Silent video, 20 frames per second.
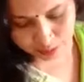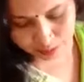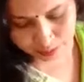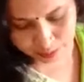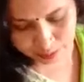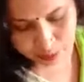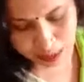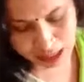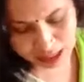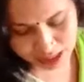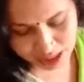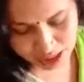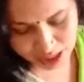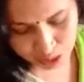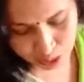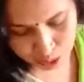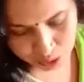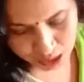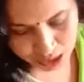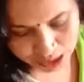passes
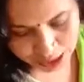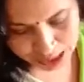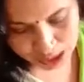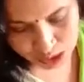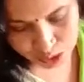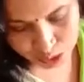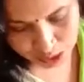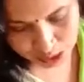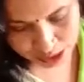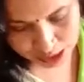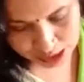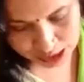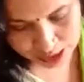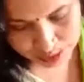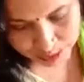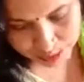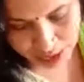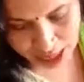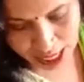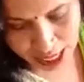through the insulators.
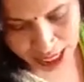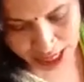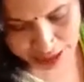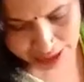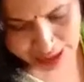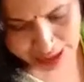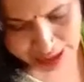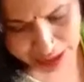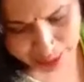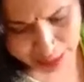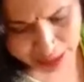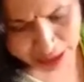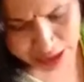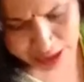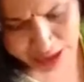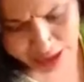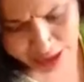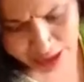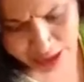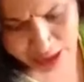And the
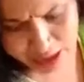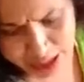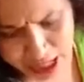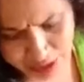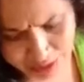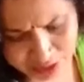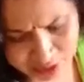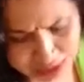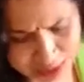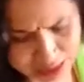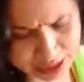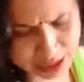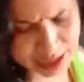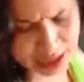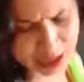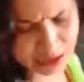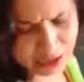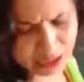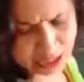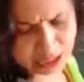semiconductors having the
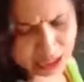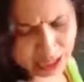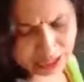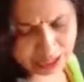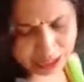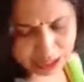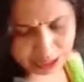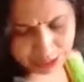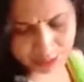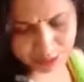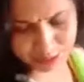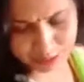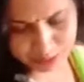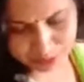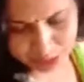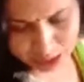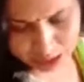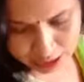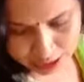resistivity like